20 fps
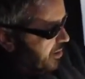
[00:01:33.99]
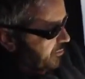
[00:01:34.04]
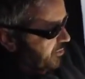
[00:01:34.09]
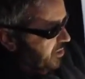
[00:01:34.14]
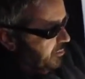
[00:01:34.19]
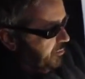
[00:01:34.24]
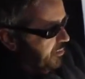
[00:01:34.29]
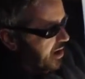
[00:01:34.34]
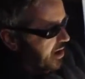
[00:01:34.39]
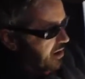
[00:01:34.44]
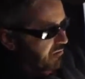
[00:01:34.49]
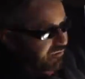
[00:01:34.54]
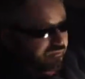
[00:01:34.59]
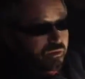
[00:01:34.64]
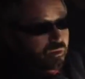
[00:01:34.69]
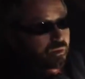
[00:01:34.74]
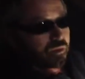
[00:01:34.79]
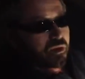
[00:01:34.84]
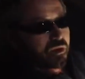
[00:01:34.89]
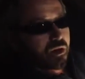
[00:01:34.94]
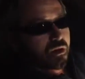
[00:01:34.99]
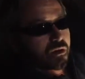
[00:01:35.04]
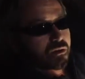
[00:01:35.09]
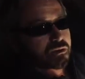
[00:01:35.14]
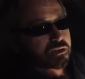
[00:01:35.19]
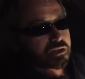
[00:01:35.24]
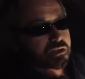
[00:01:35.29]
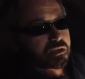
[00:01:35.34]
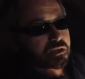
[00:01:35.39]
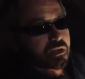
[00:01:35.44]
I'm going to buy a few of
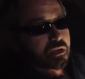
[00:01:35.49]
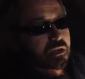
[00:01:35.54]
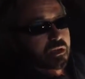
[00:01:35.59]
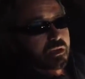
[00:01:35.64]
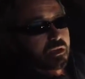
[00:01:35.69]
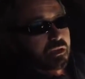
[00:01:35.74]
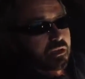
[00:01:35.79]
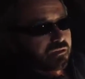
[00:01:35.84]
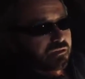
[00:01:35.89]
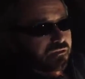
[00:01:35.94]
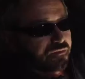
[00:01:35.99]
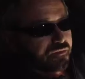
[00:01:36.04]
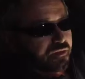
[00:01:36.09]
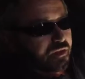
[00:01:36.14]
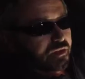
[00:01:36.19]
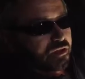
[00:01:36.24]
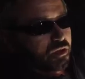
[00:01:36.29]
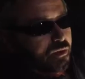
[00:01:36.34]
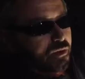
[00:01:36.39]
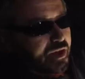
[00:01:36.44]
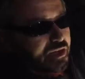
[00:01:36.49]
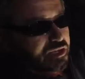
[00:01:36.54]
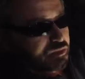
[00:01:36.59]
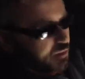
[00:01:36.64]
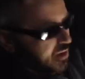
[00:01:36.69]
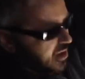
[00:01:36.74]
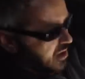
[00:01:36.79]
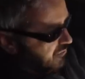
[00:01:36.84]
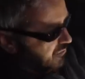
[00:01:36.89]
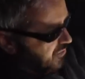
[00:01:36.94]
those if you guys
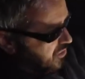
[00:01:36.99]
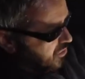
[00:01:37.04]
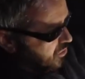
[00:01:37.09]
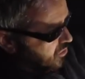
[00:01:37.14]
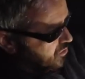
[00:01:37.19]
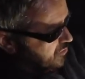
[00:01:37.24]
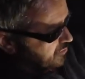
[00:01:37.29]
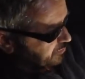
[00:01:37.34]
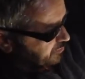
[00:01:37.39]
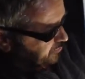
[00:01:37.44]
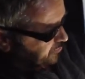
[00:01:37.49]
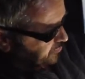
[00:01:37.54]
buy a few.